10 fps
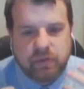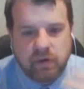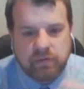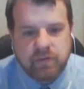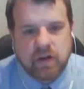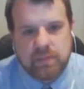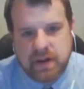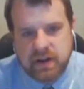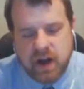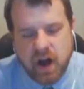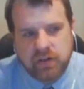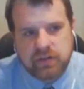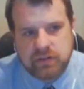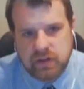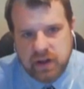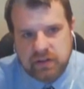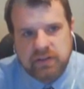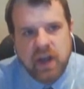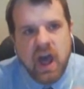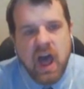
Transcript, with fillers: for community college students.